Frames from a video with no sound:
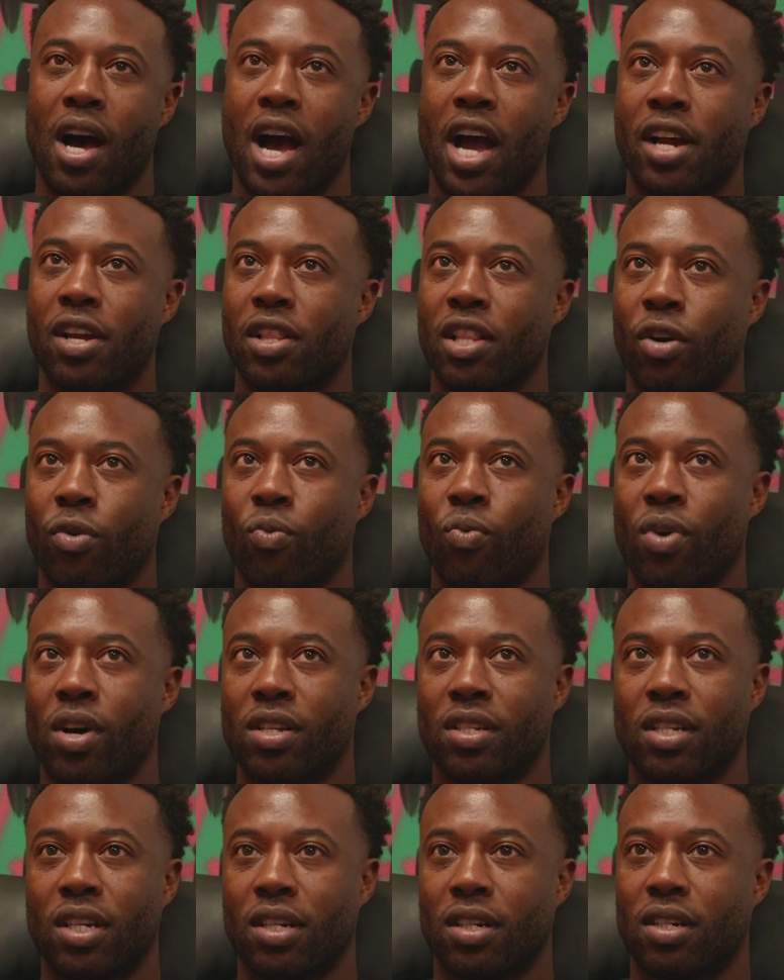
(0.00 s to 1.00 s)
there
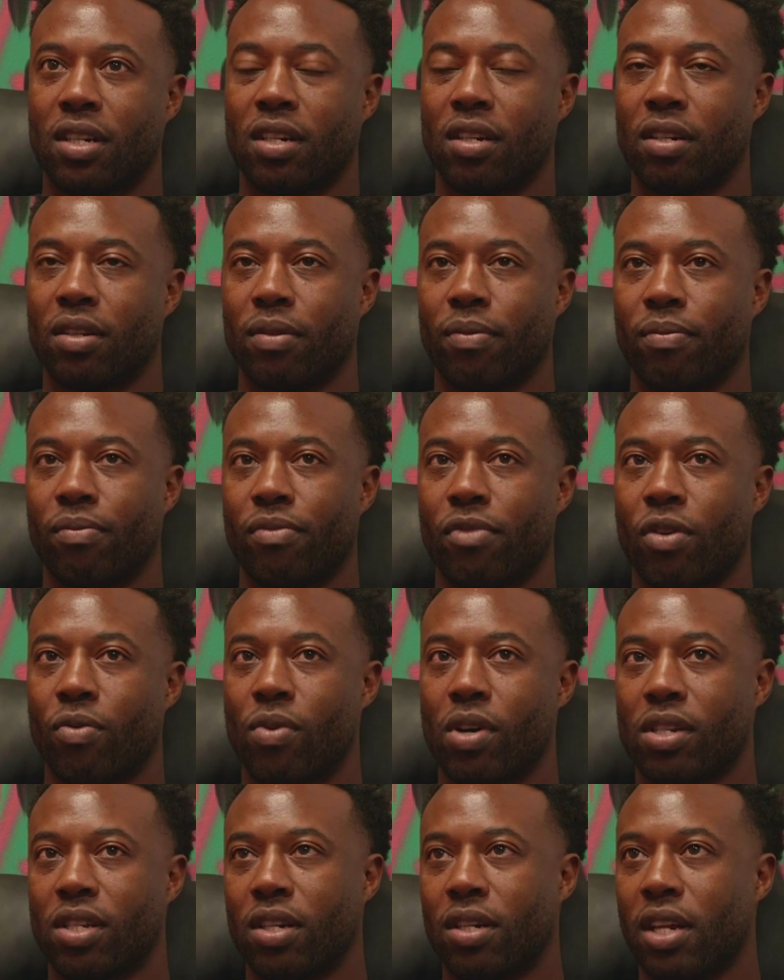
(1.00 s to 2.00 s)
wasn't
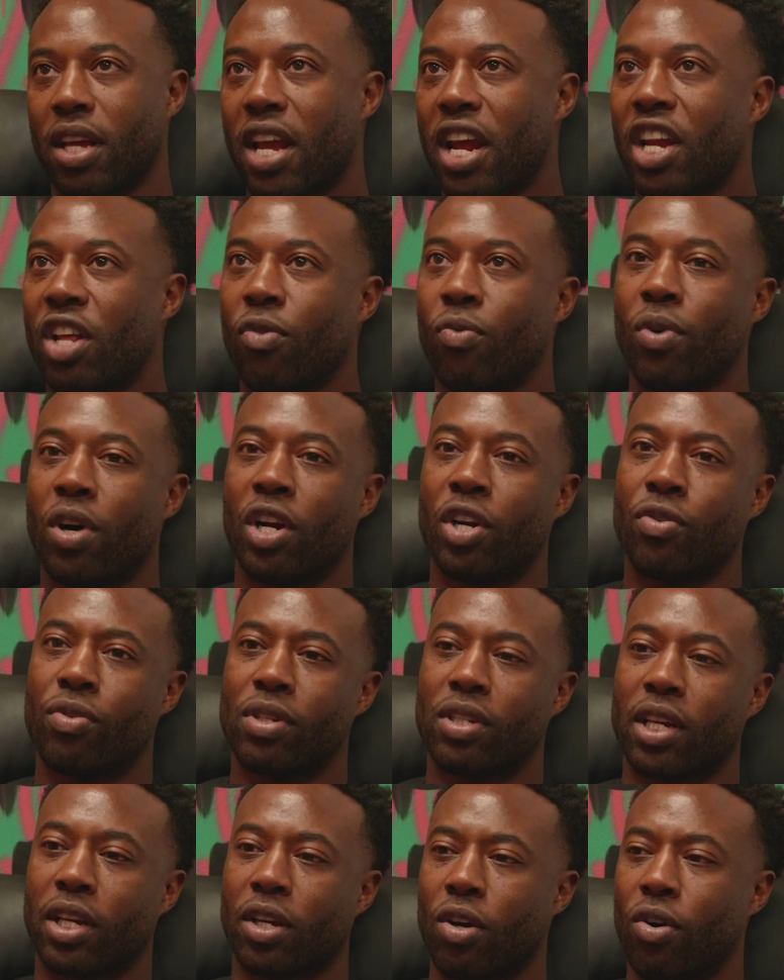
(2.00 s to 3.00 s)
anyone
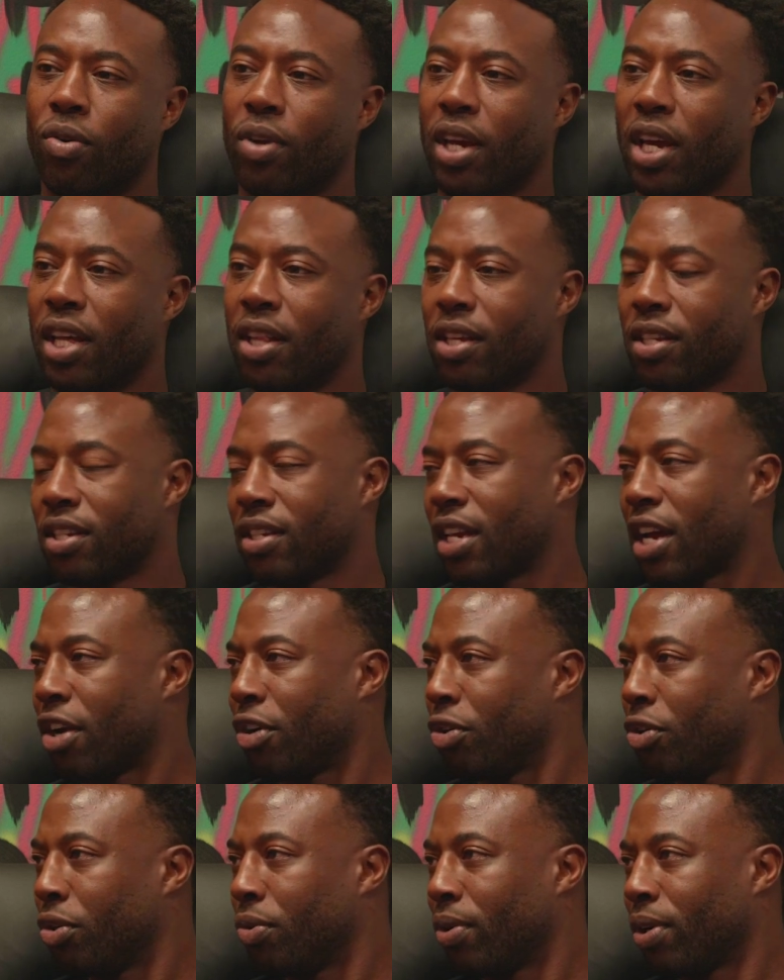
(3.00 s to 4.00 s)
who's like, okay, this is
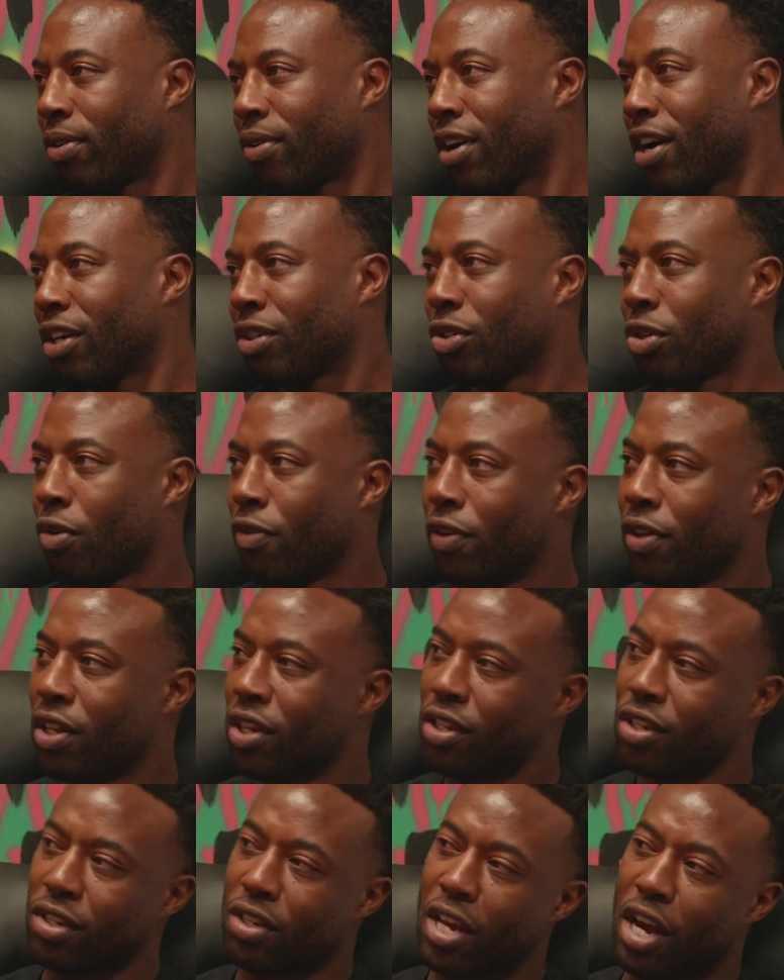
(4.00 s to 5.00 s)
how you do a
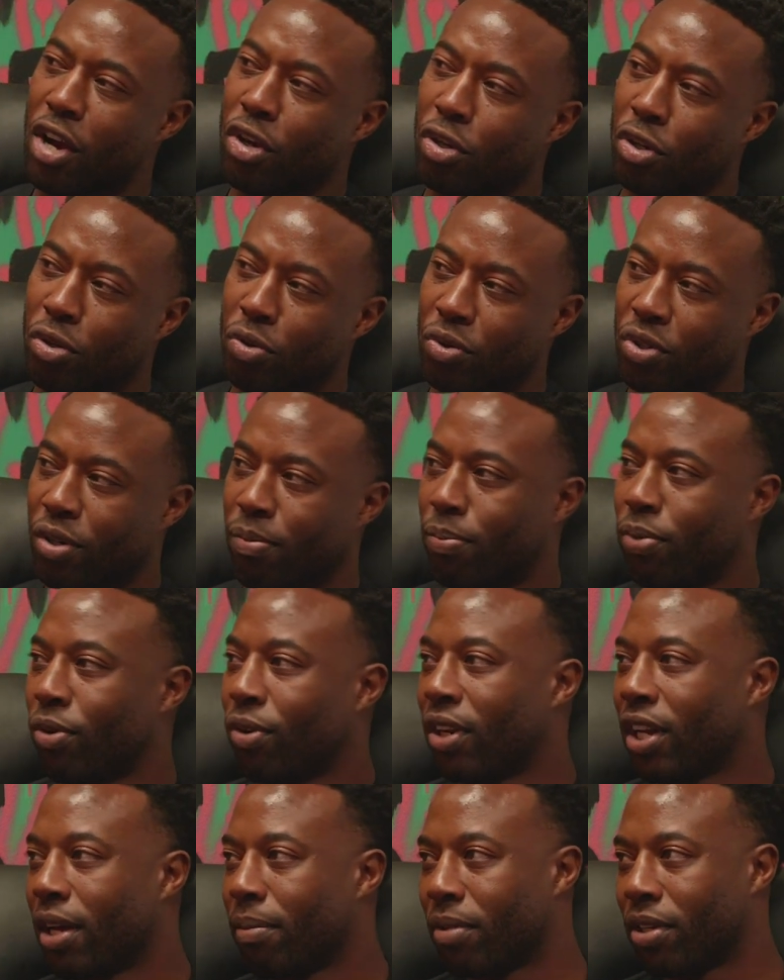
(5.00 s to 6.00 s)
crossover. This is how you use your
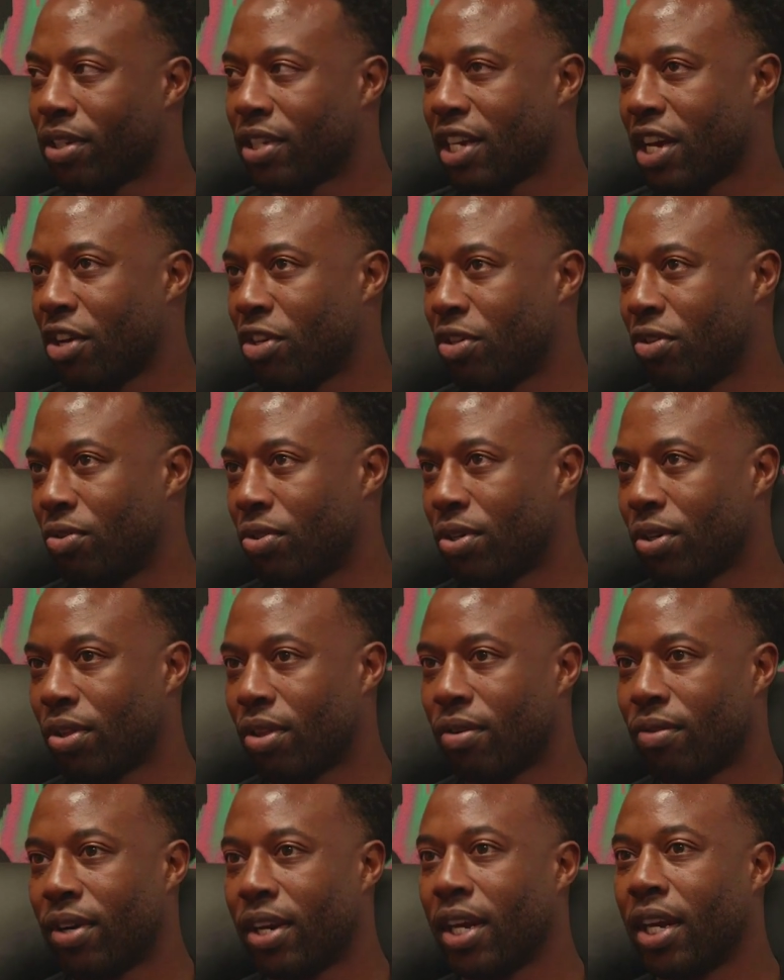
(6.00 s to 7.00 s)
pull up. This is how you use
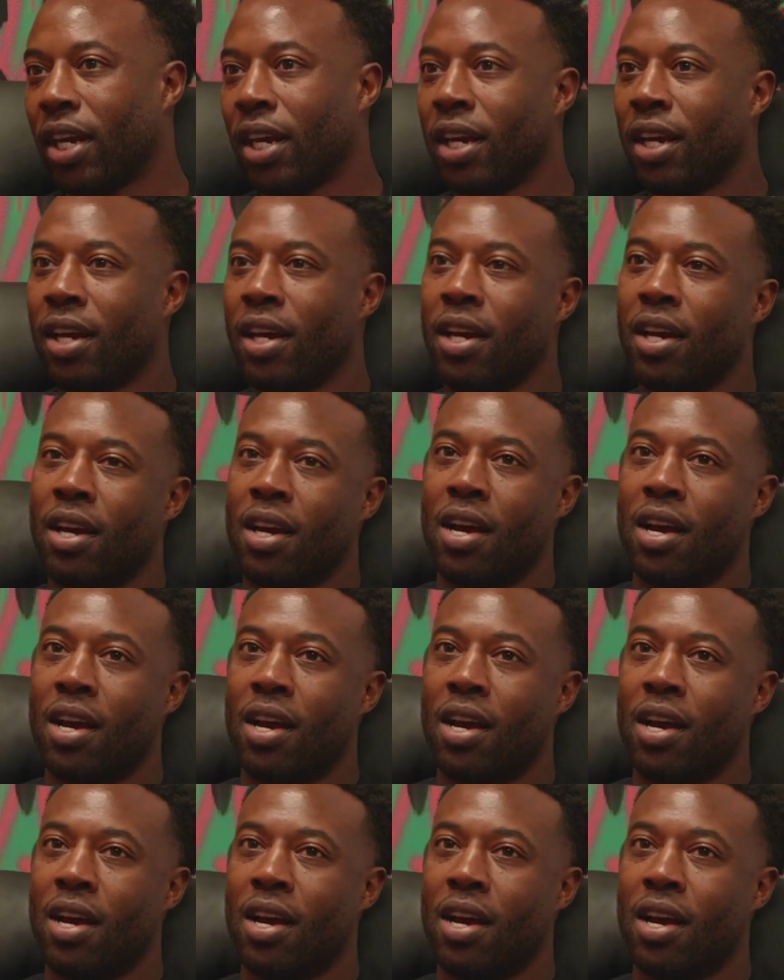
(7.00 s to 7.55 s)
your 3.